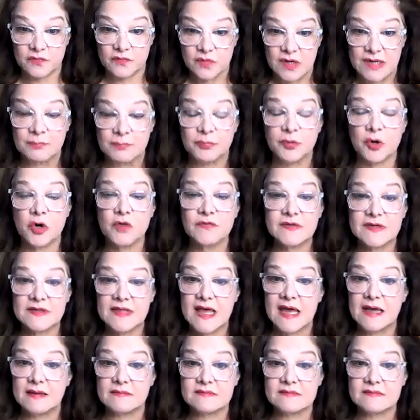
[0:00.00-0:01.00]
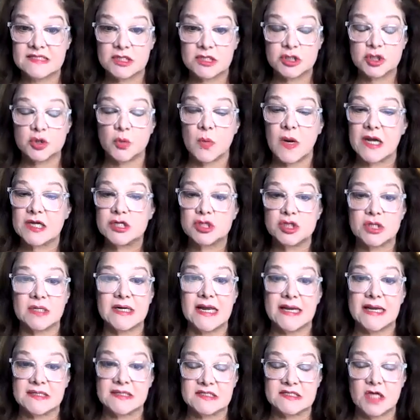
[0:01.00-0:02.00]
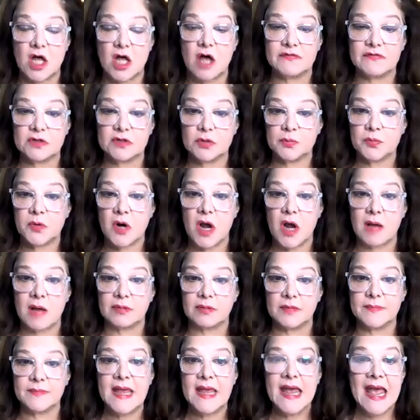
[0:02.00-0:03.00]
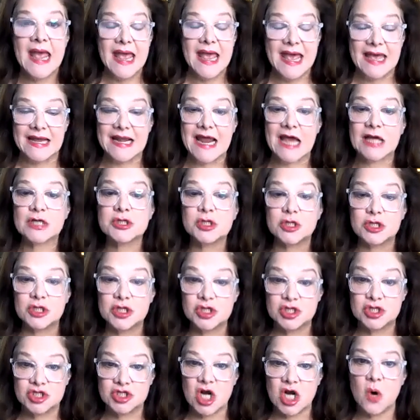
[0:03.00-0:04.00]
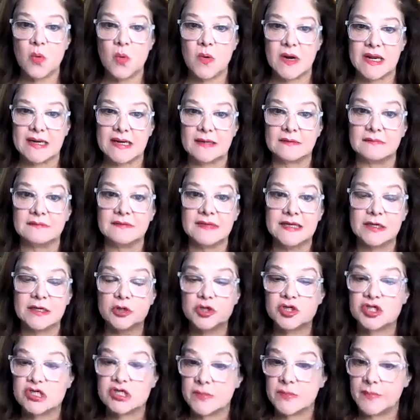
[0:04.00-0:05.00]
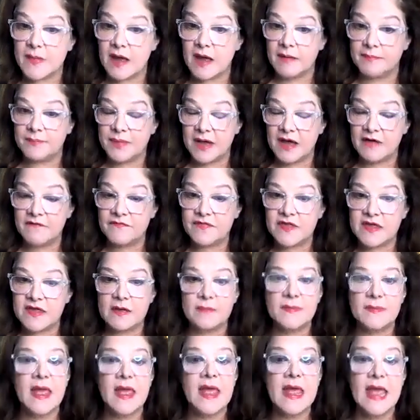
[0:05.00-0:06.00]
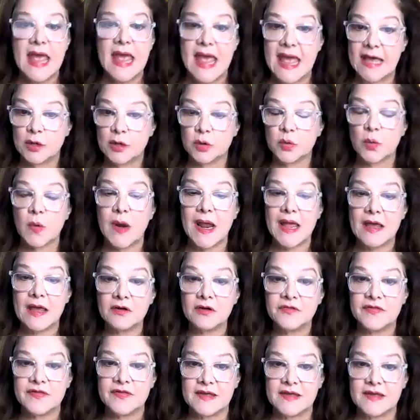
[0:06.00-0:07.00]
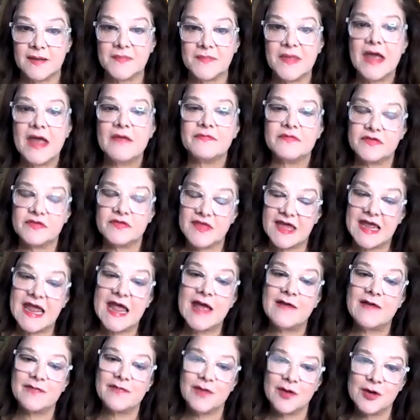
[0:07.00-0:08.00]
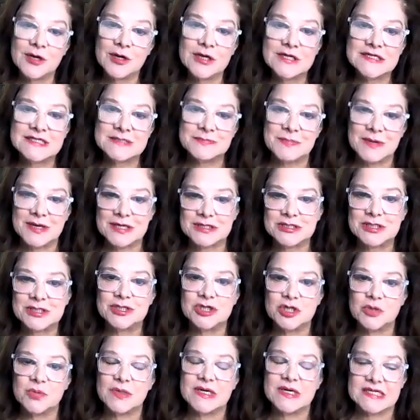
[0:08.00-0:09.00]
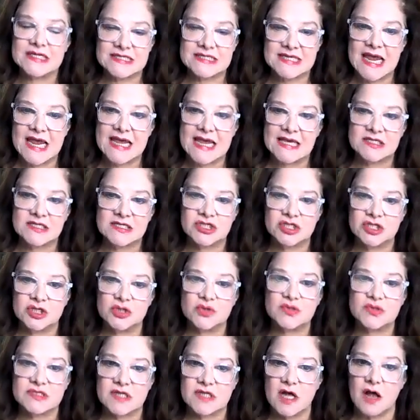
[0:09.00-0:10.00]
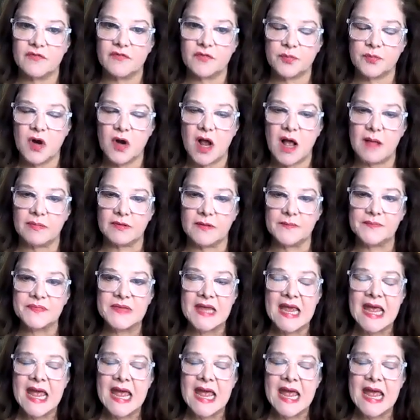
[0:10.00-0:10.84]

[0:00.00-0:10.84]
improving that situation and solving the problem, and actually showing leadership above them and around them that they have the chutzpah to do what it takes to solve the problem.